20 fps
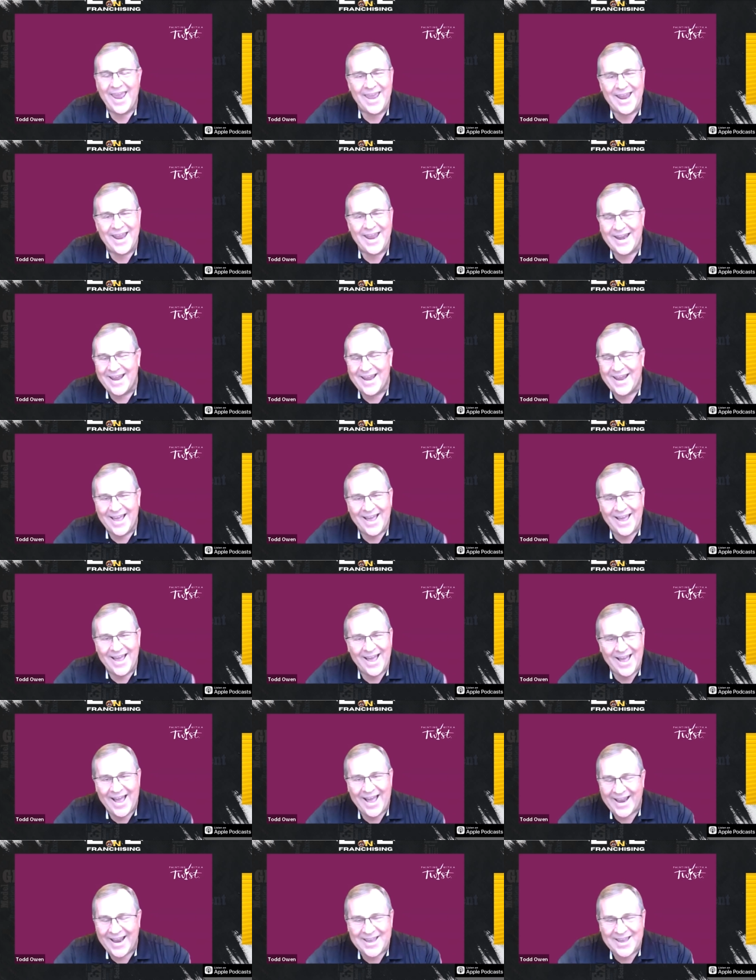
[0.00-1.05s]
And
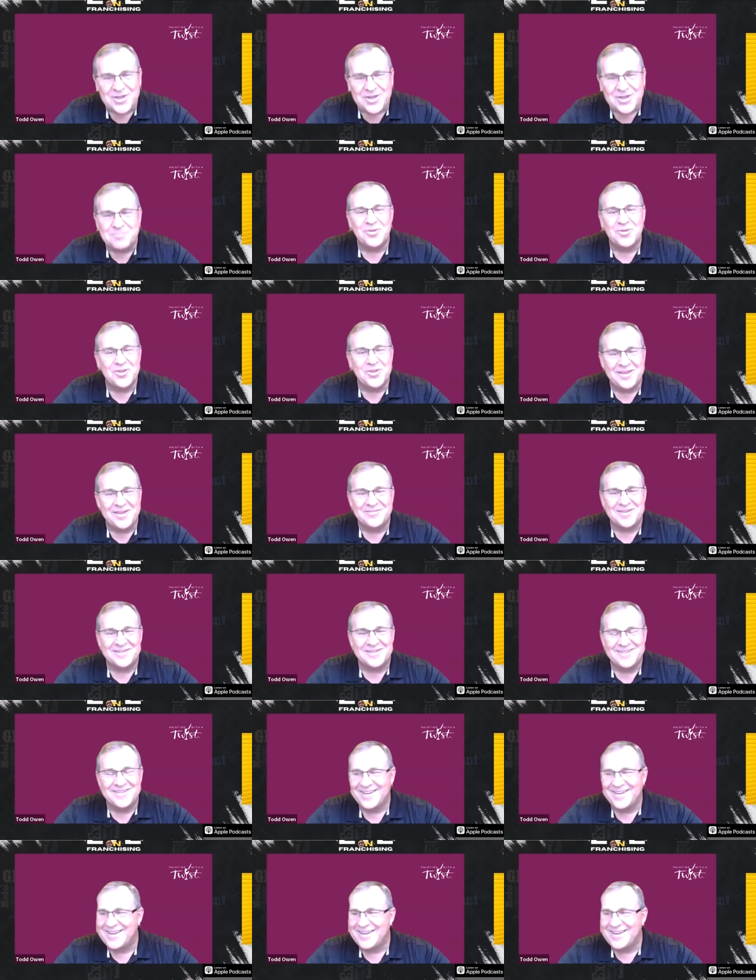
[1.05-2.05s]
I couldn't believe it